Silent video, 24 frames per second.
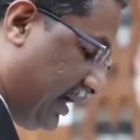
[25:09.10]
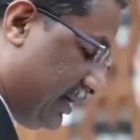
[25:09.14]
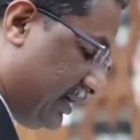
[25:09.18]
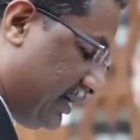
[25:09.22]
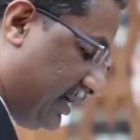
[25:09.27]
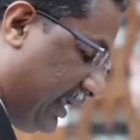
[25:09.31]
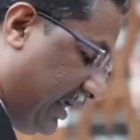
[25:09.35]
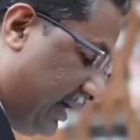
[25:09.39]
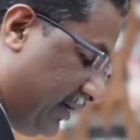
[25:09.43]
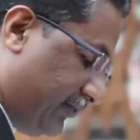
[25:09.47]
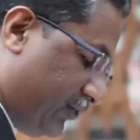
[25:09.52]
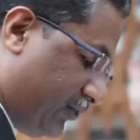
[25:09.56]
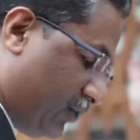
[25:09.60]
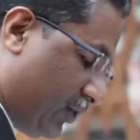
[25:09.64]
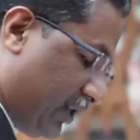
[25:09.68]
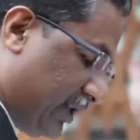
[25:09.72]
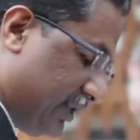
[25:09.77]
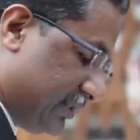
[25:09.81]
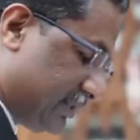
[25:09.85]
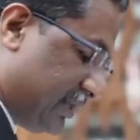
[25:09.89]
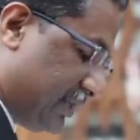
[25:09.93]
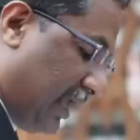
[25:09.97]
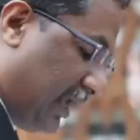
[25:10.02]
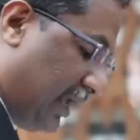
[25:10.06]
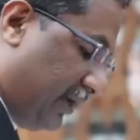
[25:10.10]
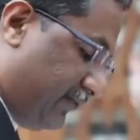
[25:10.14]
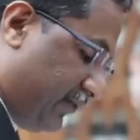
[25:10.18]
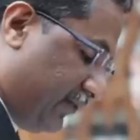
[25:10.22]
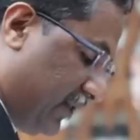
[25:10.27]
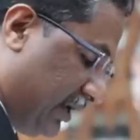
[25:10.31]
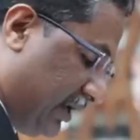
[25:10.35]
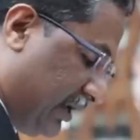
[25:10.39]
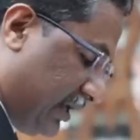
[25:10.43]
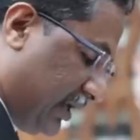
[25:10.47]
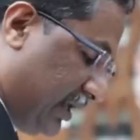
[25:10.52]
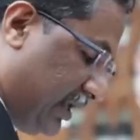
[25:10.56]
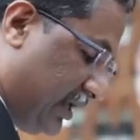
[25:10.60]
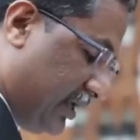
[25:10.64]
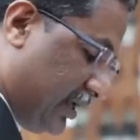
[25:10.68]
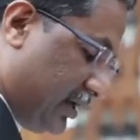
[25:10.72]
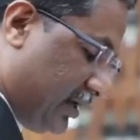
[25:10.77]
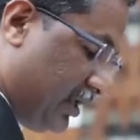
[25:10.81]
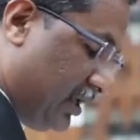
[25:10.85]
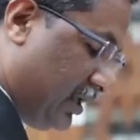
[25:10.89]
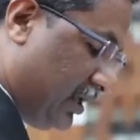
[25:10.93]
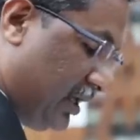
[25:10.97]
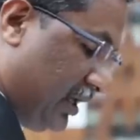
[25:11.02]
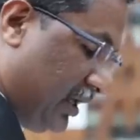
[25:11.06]
laid for his life and career
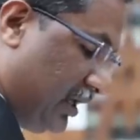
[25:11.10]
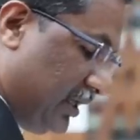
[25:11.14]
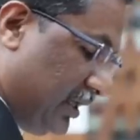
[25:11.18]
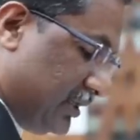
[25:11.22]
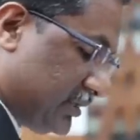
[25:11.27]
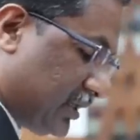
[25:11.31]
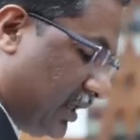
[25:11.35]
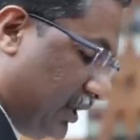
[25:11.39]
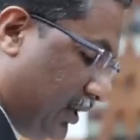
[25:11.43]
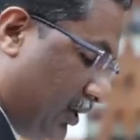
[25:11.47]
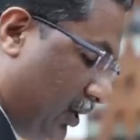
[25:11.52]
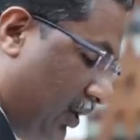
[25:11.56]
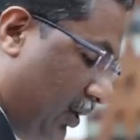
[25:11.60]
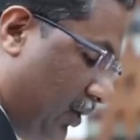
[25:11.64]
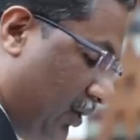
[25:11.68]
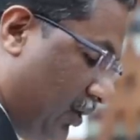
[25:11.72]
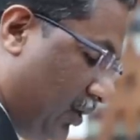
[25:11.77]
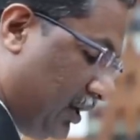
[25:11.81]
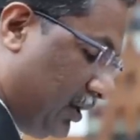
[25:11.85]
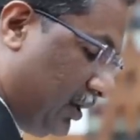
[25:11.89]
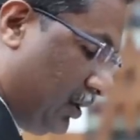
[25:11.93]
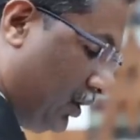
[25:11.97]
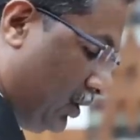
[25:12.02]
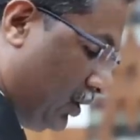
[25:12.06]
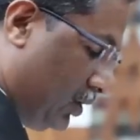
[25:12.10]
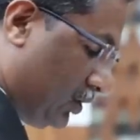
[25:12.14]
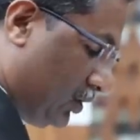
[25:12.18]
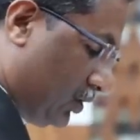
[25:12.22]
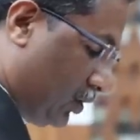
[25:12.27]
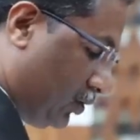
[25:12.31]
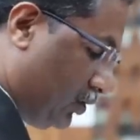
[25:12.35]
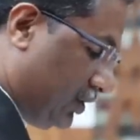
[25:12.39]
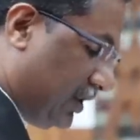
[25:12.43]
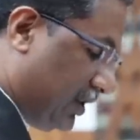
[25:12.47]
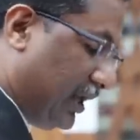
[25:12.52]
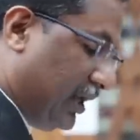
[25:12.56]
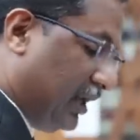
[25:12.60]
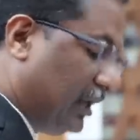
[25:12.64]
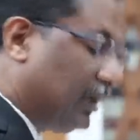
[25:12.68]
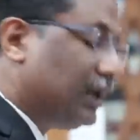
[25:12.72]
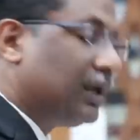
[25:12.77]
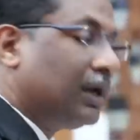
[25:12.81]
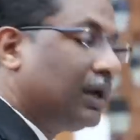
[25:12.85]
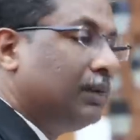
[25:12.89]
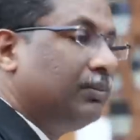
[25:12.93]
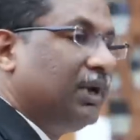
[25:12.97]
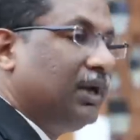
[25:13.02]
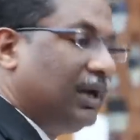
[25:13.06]
is continuing through the
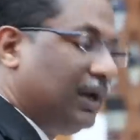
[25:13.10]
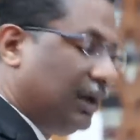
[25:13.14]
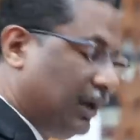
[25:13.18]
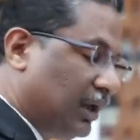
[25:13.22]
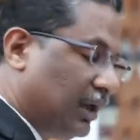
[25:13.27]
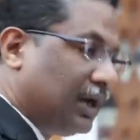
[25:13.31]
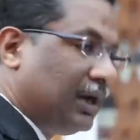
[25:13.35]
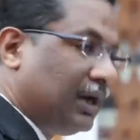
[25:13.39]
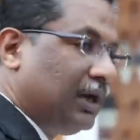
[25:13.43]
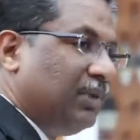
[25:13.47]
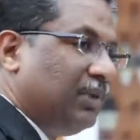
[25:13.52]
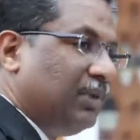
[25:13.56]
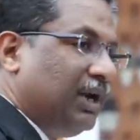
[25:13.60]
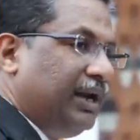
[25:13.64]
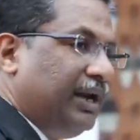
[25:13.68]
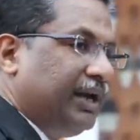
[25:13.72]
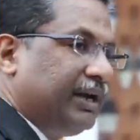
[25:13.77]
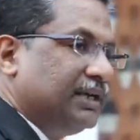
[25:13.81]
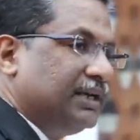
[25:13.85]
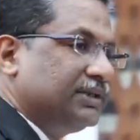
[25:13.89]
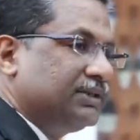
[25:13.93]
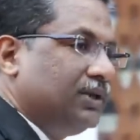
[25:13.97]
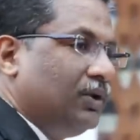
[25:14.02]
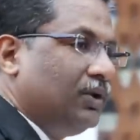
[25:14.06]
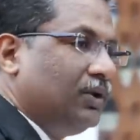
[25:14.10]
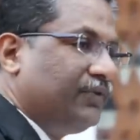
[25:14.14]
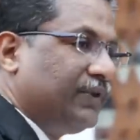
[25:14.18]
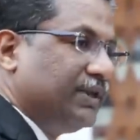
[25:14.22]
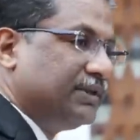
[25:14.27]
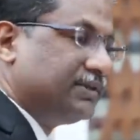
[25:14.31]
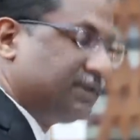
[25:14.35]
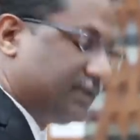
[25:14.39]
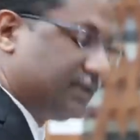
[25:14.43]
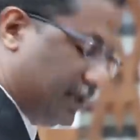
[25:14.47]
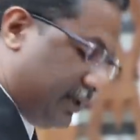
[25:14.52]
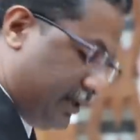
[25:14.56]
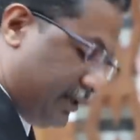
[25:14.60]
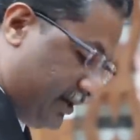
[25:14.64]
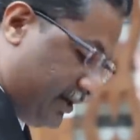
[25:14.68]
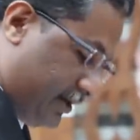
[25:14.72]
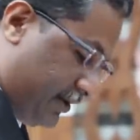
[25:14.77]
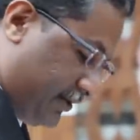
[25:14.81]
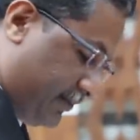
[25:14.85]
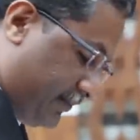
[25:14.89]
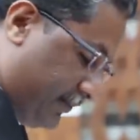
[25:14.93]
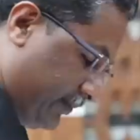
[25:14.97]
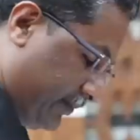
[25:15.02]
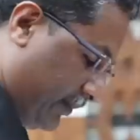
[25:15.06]
incredible legacy of his son.
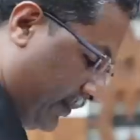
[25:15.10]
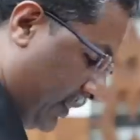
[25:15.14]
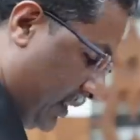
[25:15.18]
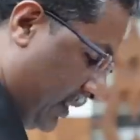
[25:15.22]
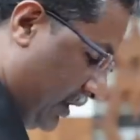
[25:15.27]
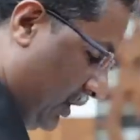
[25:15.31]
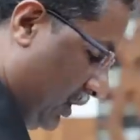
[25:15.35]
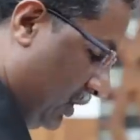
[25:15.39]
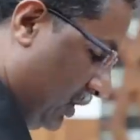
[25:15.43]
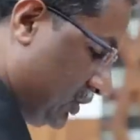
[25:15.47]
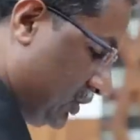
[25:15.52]
To